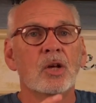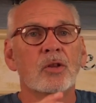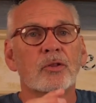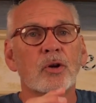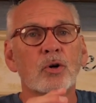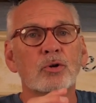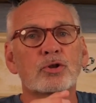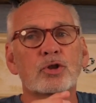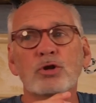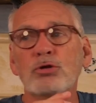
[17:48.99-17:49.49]

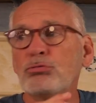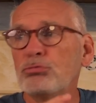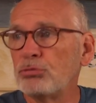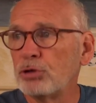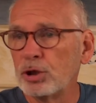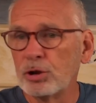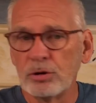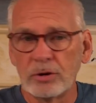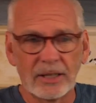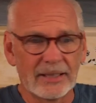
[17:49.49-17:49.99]
those who
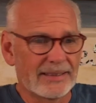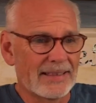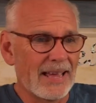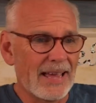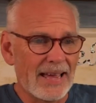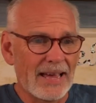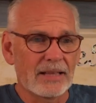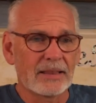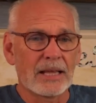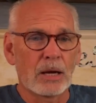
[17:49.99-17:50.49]
knew that
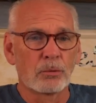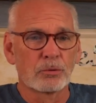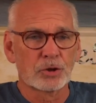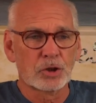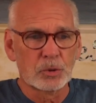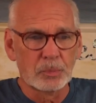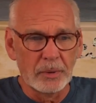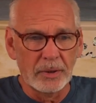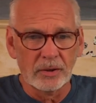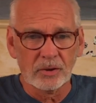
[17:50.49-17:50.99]
they were
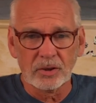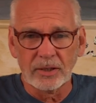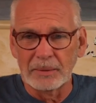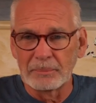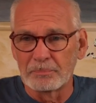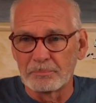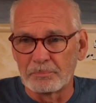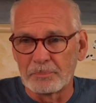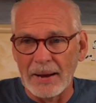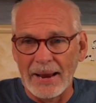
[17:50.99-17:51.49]

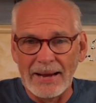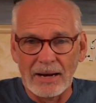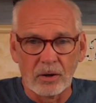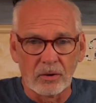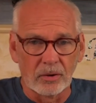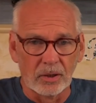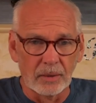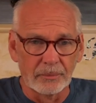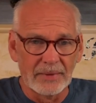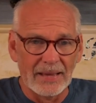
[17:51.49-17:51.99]
spiritually
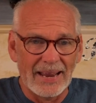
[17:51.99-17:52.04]
bankrupt,